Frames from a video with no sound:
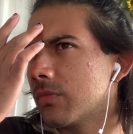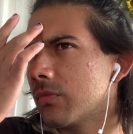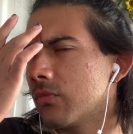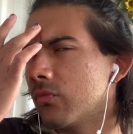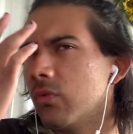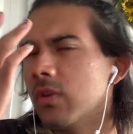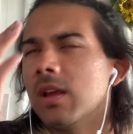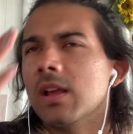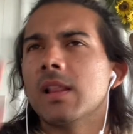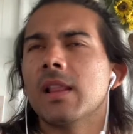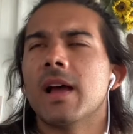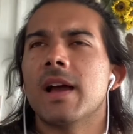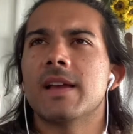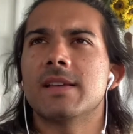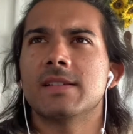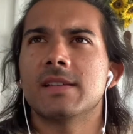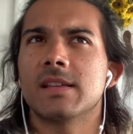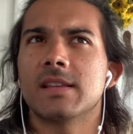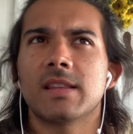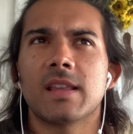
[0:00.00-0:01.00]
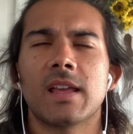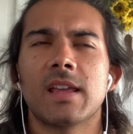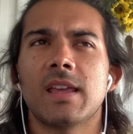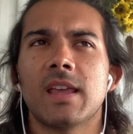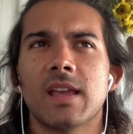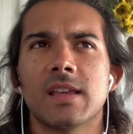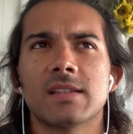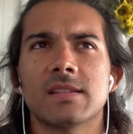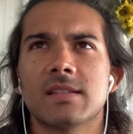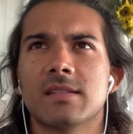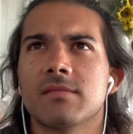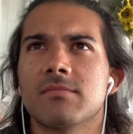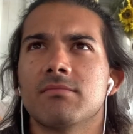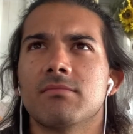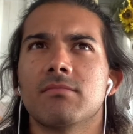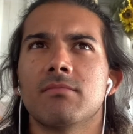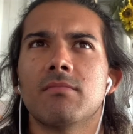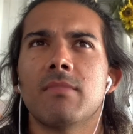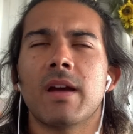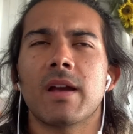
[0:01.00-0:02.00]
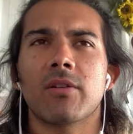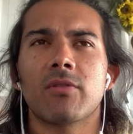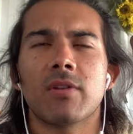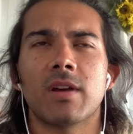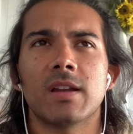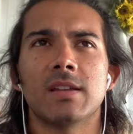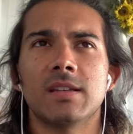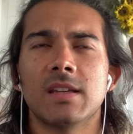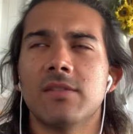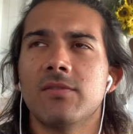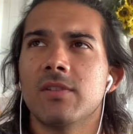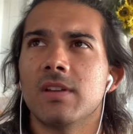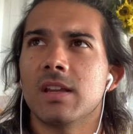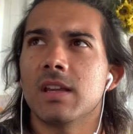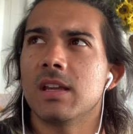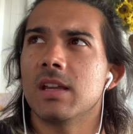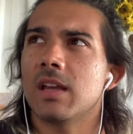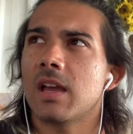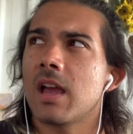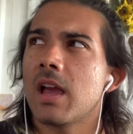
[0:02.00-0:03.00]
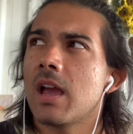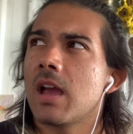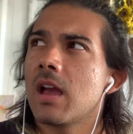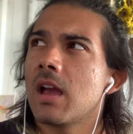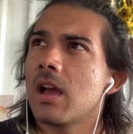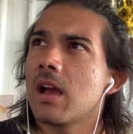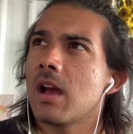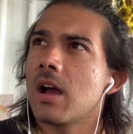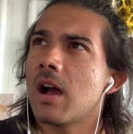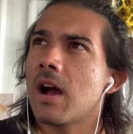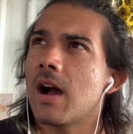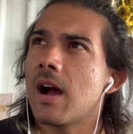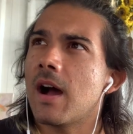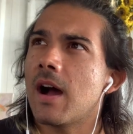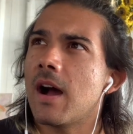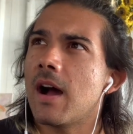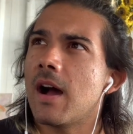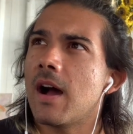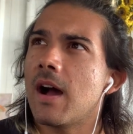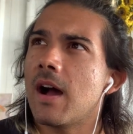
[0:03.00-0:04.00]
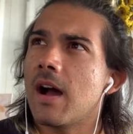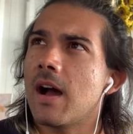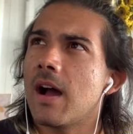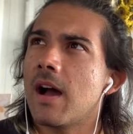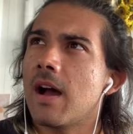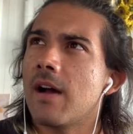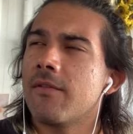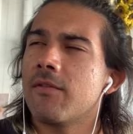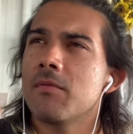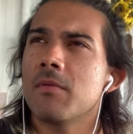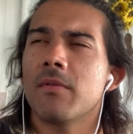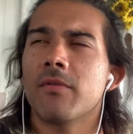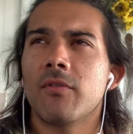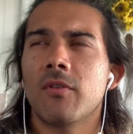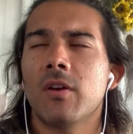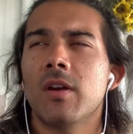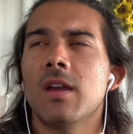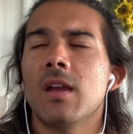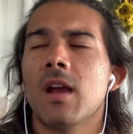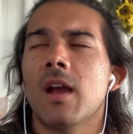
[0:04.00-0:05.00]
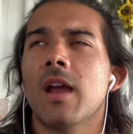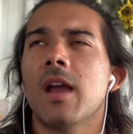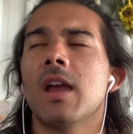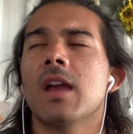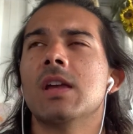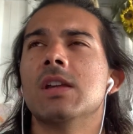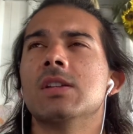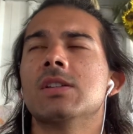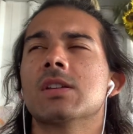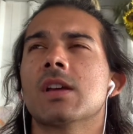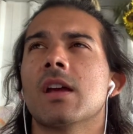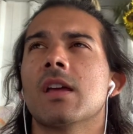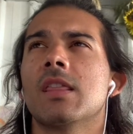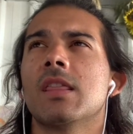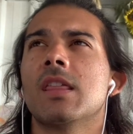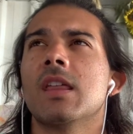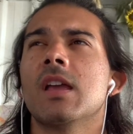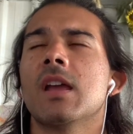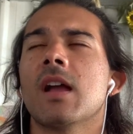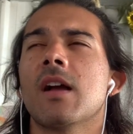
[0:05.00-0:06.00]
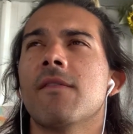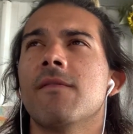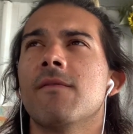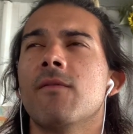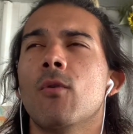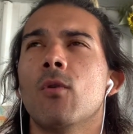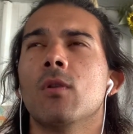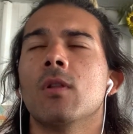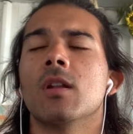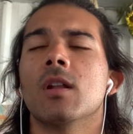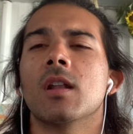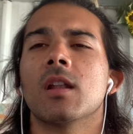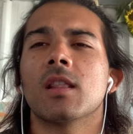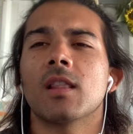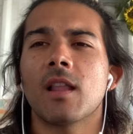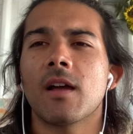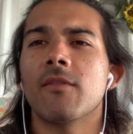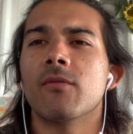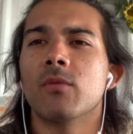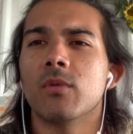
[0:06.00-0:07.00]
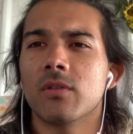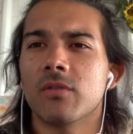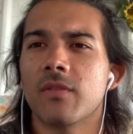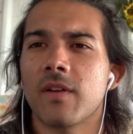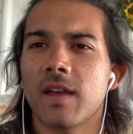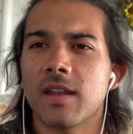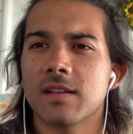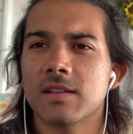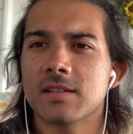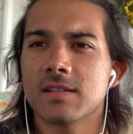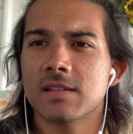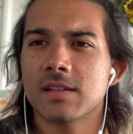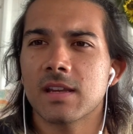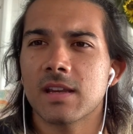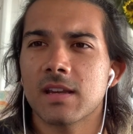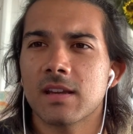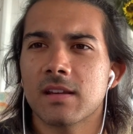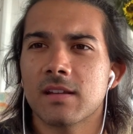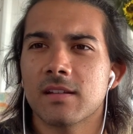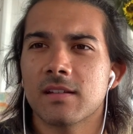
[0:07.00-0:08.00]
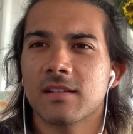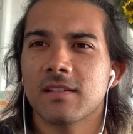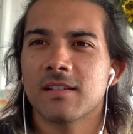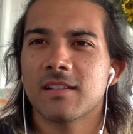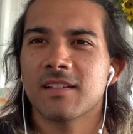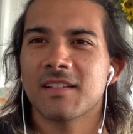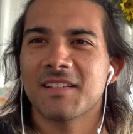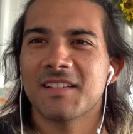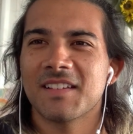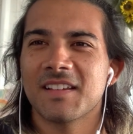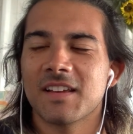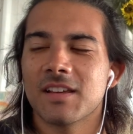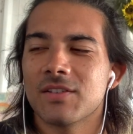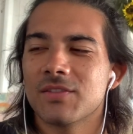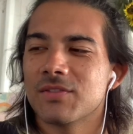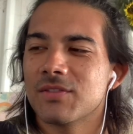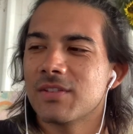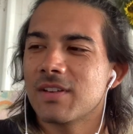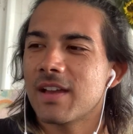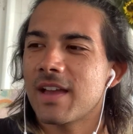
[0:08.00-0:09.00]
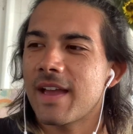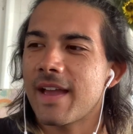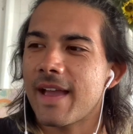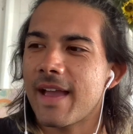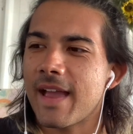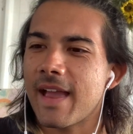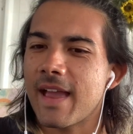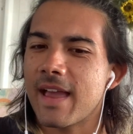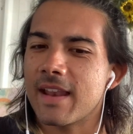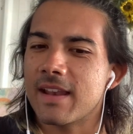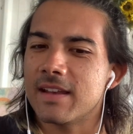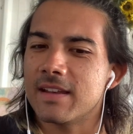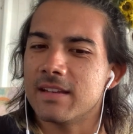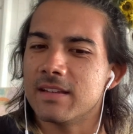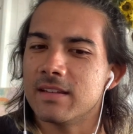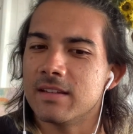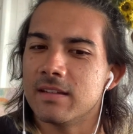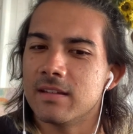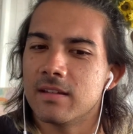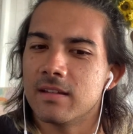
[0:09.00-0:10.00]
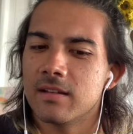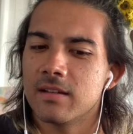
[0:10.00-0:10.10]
realizing that yes, my creativity, from a very young age, I think I've fallen in love with fantasy. And